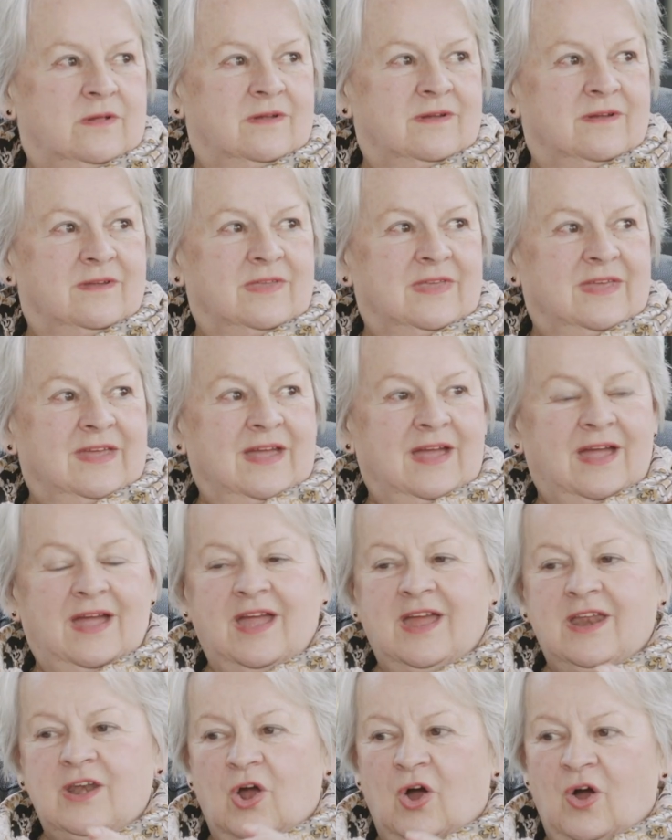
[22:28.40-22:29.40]

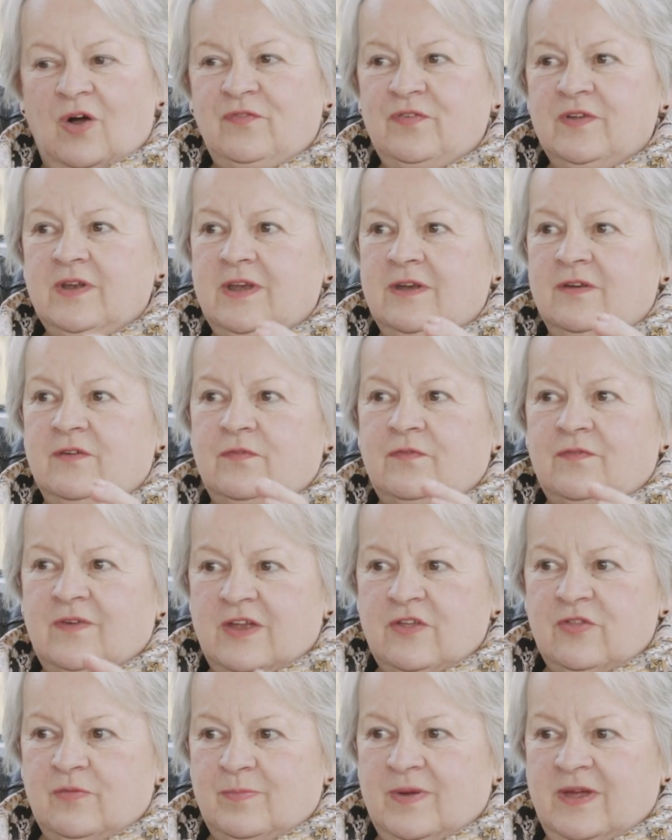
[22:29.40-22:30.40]
And often in a
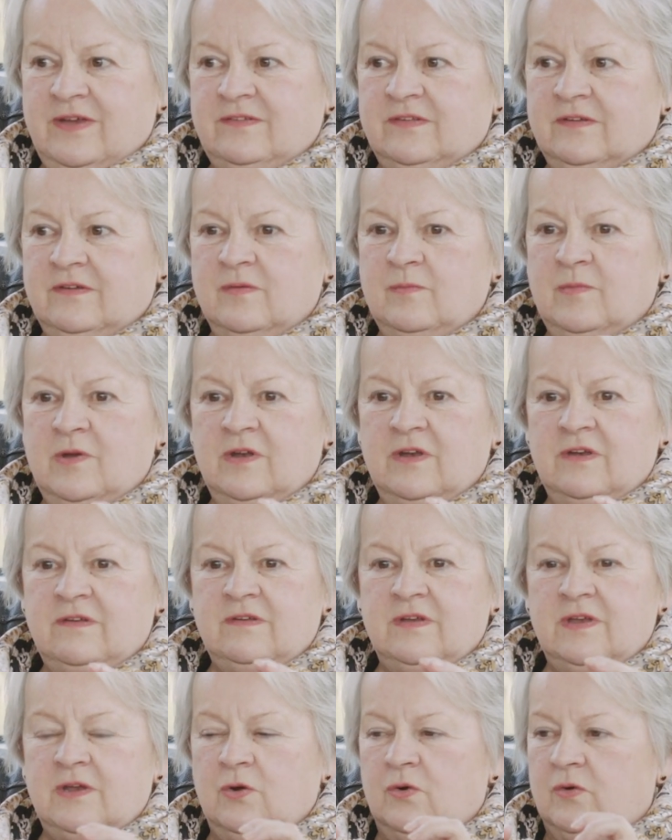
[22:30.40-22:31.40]
faith-based
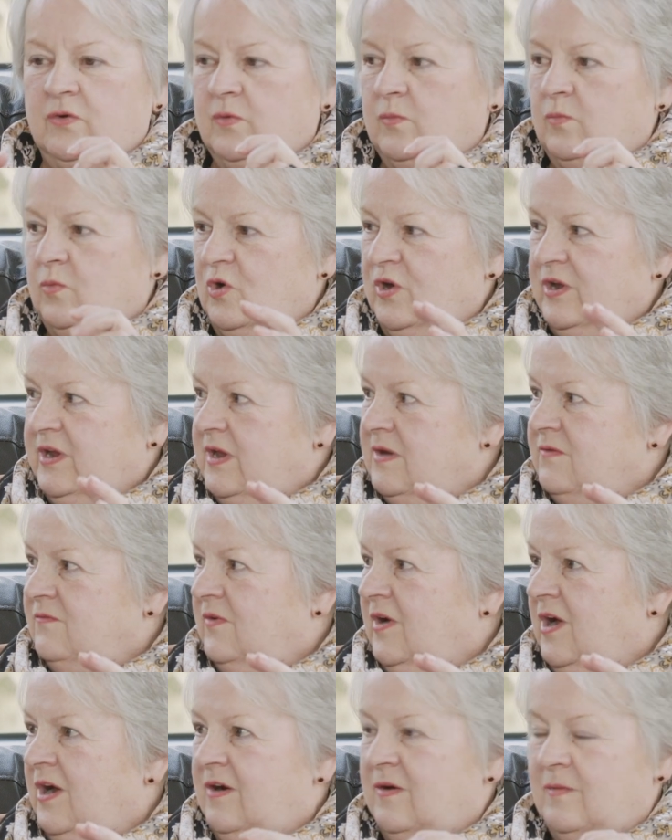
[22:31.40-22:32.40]
community or a work
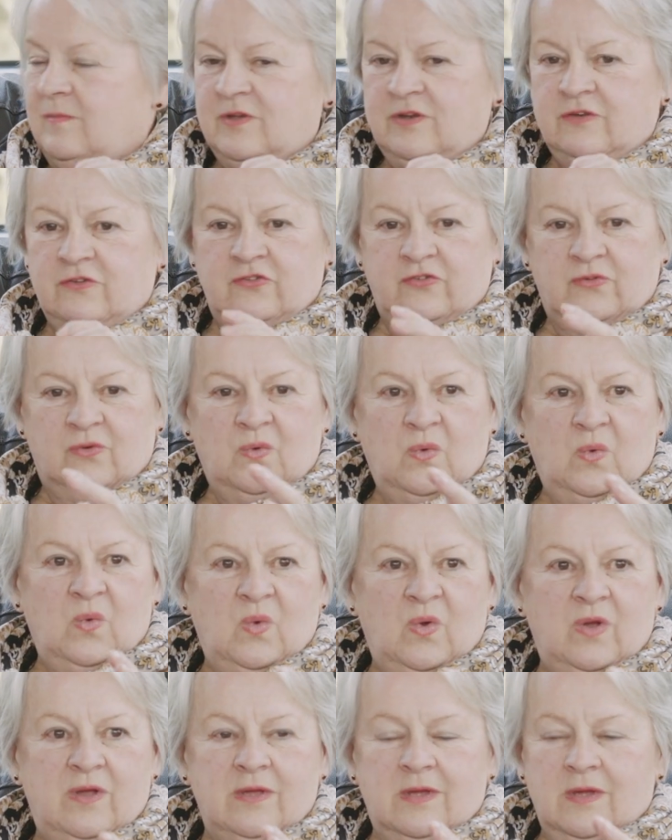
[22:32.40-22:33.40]
environment
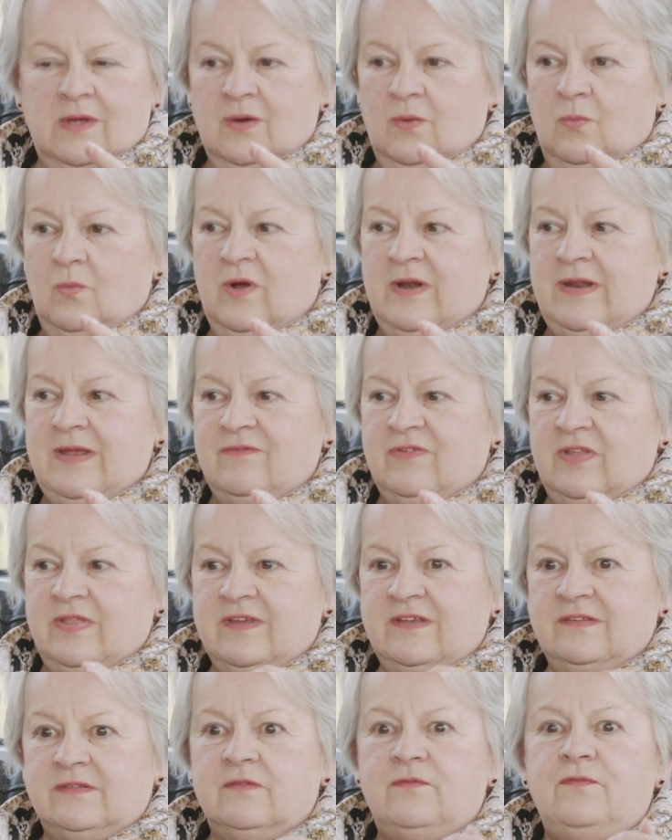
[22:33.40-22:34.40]
or whatever,
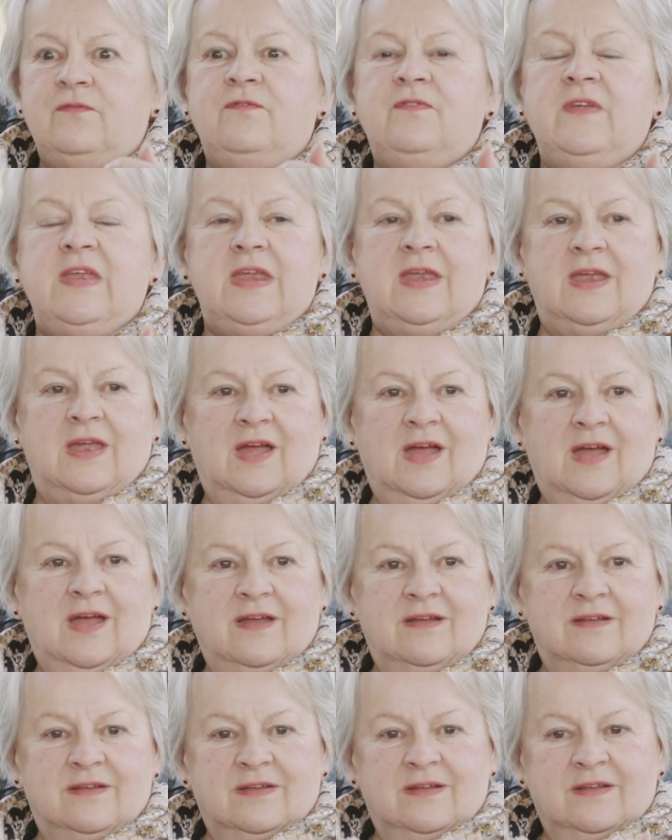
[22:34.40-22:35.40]
there's a fear
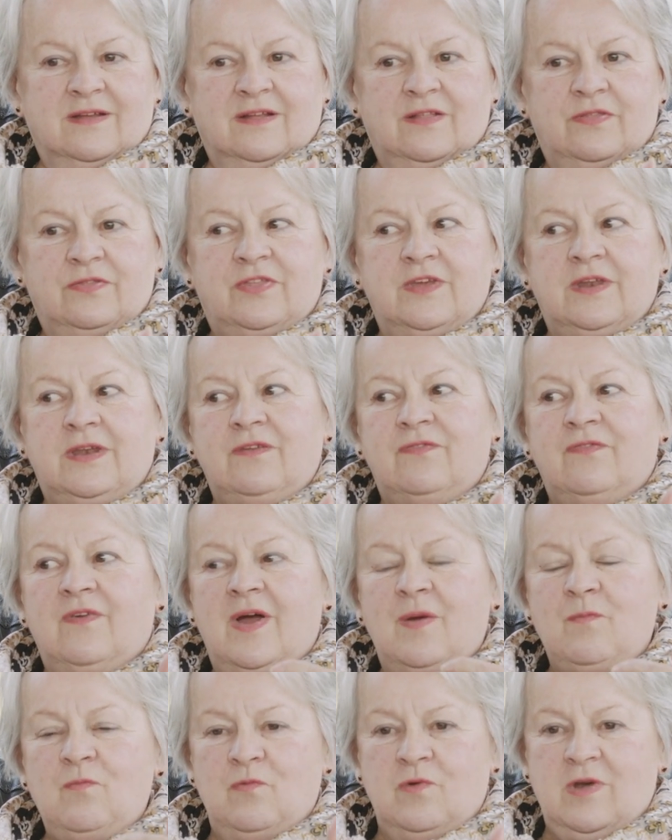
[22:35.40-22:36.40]
that if
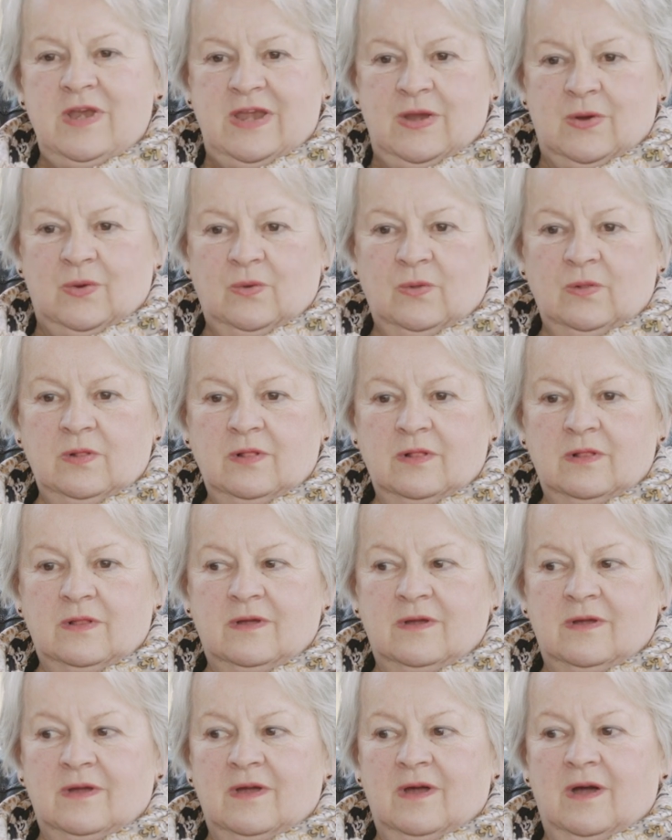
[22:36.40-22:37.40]
I'm real,
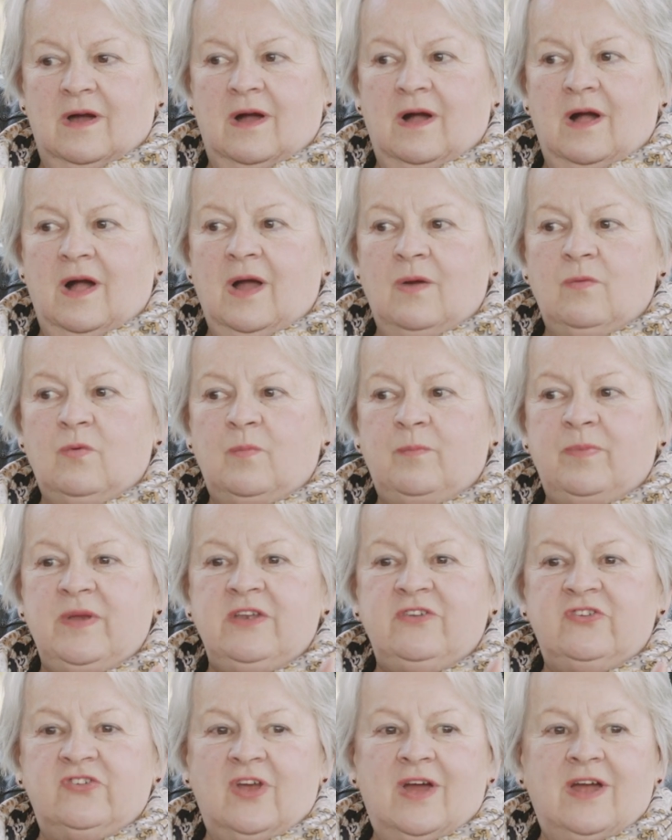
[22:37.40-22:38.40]
I will be
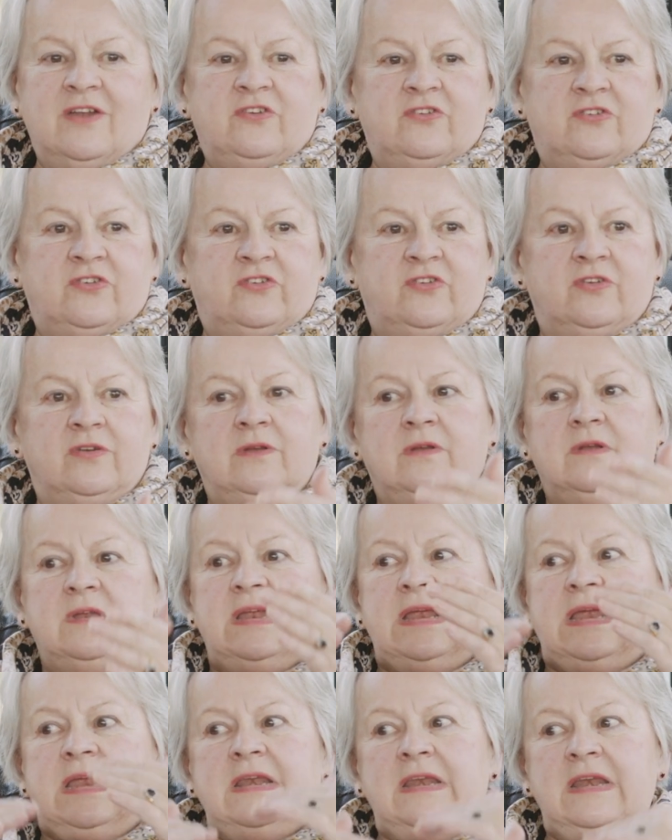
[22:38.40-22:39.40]
judged
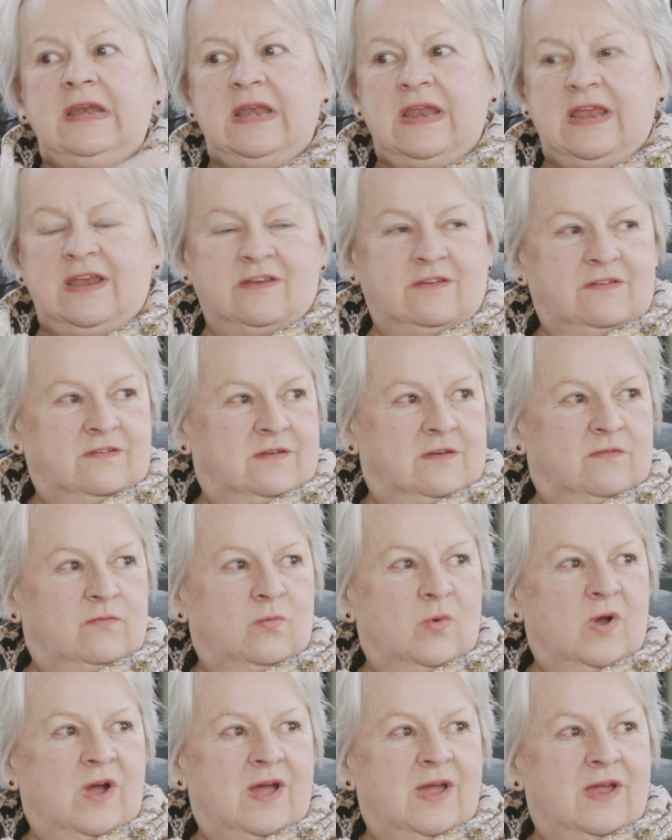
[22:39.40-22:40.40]
in a
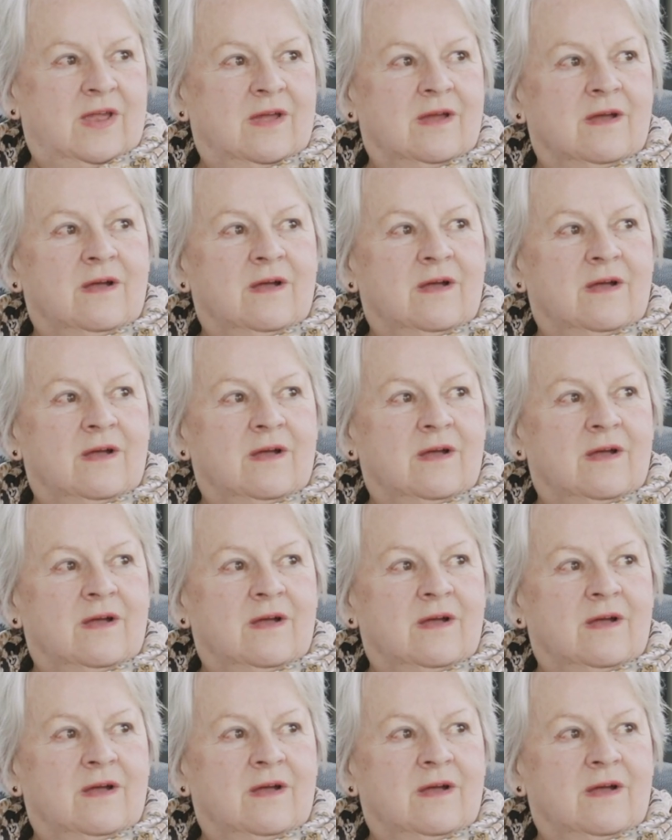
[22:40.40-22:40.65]
negative way.